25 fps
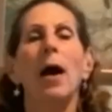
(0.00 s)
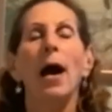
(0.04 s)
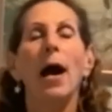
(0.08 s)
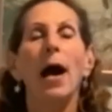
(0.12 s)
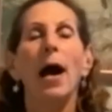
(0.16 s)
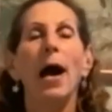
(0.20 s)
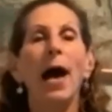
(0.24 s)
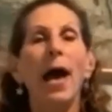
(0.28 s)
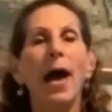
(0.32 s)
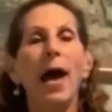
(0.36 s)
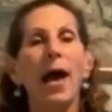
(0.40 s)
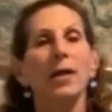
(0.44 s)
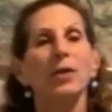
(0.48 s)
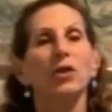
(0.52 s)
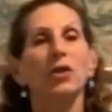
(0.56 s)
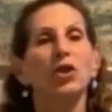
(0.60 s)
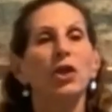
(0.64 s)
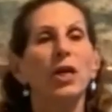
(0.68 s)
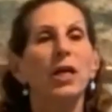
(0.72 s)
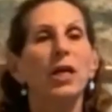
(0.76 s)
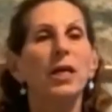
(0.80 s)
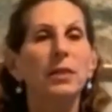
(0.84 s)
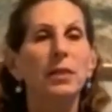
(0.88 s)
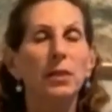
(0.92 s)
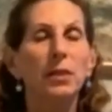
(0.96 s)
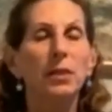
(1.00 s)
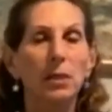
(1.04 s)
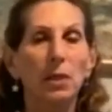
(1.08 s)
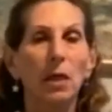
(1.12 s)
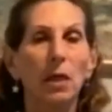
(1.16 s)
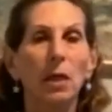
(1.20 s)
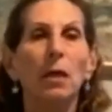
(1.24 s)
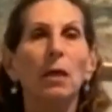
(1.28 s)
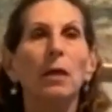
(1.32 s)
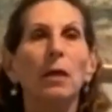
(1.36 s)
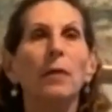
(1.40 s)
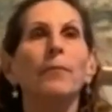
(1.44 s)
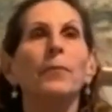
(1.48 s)
And just
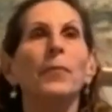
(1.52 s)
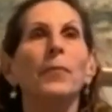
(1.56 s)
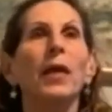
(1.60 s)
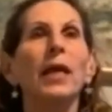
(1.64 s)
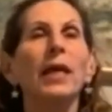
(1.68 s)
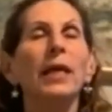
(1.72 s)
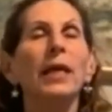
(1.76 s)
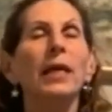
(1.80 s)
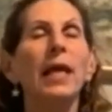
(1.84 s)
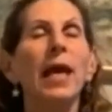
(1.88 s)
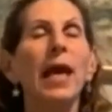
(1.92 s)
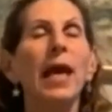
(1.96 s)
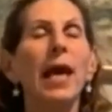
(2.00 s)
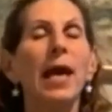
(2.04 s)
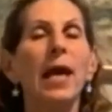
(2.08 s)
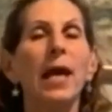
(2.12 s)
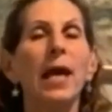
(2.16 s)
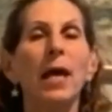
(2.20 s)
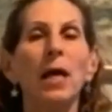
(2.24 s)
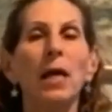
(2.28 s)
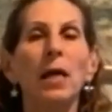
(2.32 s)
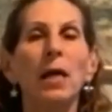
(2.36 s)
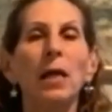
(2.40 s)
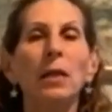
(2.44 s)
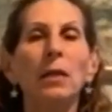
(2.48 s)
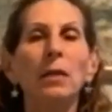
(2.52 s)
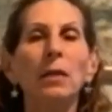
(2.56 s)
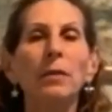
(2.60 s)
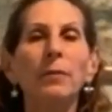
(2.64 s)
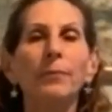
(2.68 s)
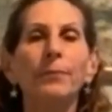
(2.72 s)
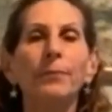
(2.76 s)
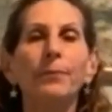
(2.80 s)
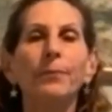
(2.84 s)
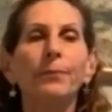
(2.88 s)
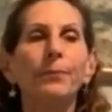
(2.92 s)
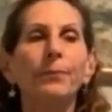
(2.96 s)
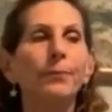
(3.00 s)
inhale.
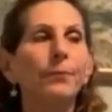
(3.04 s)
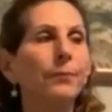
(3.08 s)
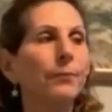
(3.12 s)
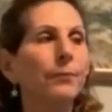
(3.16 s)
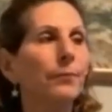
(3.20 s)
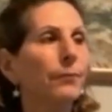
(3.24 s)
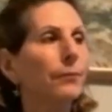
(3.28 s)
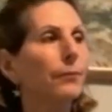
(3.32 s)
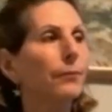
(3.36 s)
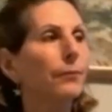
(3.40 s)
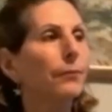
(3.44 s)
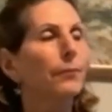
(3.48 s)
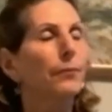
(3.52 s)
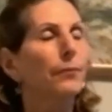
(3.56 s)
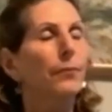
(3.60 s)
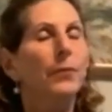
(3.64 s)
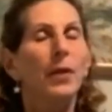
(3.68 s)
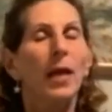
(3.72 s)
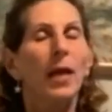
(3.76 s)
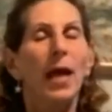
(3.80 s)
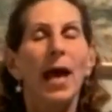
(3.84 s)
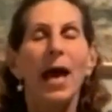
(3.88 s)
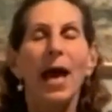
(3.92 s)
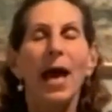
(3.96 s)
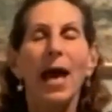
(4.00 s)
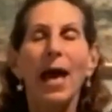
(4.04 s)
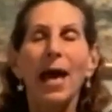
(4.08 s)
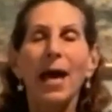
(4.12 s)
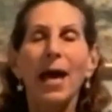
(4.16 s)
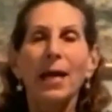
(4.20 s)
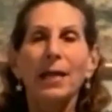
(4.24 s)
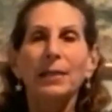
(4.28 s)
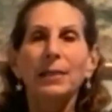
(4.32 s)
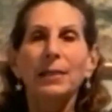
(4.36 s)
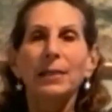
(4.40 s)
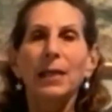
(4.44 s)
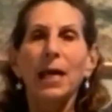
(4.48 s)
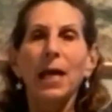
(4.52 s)

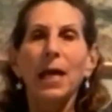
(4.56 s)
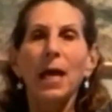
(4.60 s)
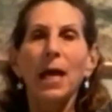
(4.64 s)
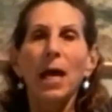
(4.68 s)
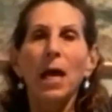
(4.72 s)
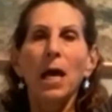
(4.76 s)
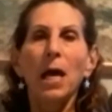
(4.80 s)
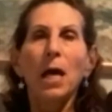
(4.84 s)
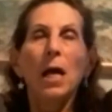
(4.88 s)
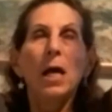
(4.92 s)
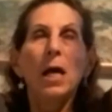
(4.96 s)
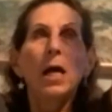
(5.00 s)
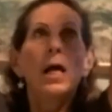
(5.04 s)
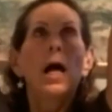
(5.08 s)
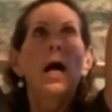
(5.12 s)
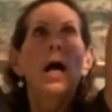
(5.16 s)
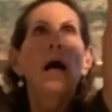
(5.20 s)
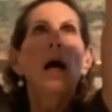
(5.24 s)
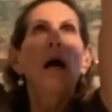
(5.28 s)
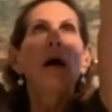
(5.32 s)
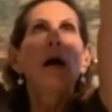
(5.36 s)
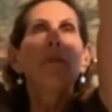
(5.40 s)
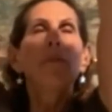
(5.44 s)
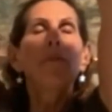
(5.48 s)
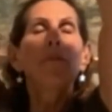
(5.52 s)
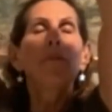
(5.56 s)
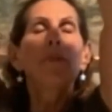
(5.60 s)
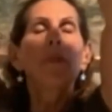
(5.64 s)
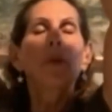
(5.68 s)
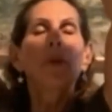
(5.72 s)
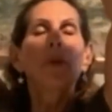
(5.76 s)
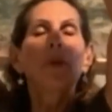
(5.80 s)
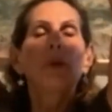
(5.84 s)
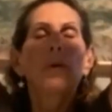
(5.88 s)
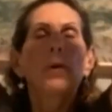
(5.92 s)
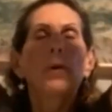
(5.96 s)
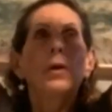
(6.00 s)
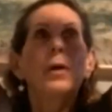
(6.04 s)
Exhale up.
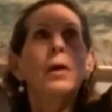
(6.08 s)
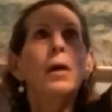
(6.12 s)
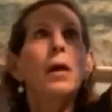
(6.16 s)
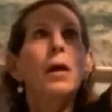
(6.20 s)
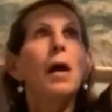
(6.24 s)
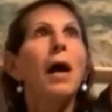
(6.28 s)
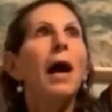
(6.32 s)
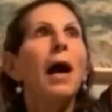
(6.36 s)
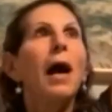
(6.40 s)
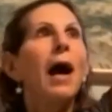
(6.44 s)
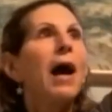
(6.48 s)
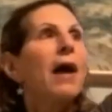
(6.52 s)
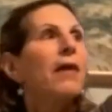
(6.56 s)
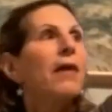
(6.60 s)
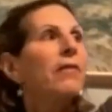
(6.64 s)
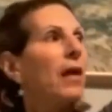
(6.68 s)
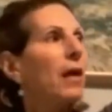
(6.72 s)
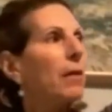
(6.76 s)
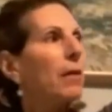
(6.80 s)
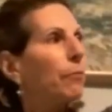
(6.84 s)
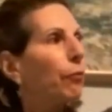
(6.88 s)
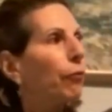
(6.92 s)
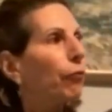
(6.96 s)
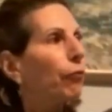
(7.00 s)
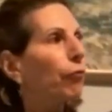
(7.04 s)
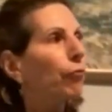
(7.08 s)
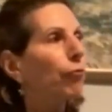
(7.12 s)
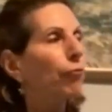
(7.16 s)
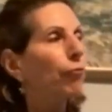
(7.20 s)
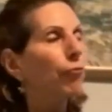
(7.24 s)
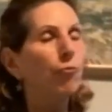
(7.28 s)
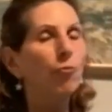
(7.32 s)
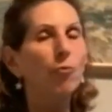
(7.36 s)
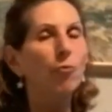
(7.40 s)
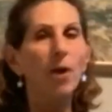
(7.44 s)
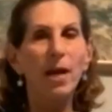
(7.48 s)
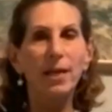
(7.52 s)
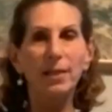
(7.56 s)
And then
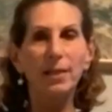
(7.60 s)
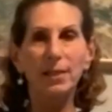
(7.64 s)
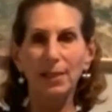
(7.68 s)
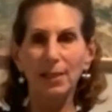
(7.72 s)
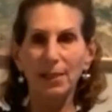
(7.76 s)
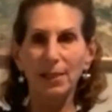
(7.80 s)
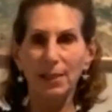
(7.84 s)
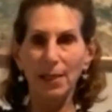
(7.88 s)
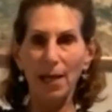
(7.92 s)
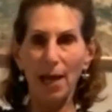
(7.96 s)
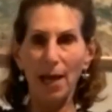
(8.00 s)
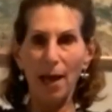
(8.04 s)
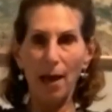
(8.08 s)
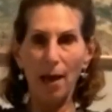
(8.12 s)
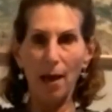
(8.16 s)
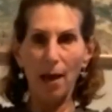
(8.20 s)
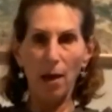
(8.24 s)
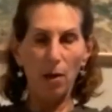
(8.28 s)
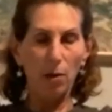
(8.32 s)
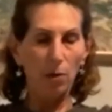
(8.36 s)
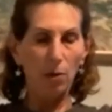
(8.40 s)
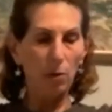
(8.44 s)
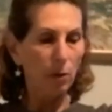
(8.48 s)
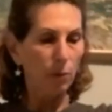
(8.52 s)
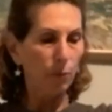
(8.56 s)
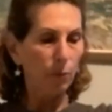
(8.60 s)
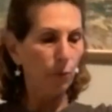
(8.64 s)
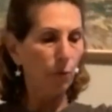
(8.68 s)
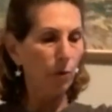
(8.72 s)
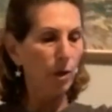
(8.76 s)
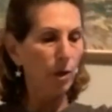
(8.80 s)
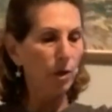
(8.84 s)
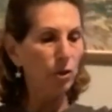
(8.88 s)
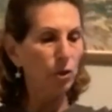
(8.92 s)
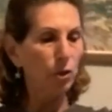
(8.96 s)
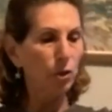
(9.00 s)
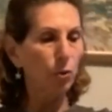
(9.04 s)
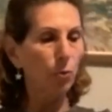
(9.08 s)
press down.
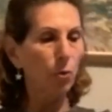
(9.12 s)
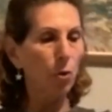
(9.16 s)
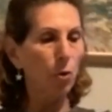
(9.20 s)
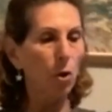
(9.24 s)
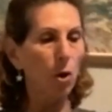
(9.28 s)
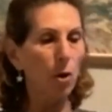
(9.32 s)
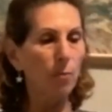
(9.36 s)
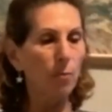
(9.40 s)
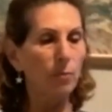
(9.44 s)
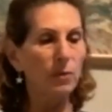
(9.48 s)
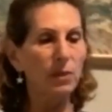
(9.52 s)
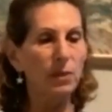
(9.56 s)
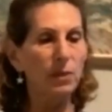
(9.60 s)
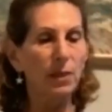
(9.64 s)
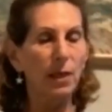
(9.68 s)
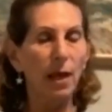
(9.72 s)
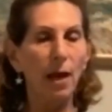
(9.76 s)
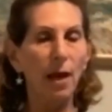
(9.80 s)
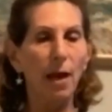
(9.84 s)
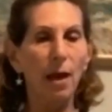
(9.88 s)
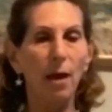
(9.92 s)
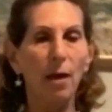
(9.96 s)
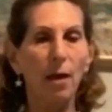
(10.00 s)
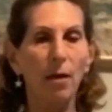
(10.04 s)
Press your arms down.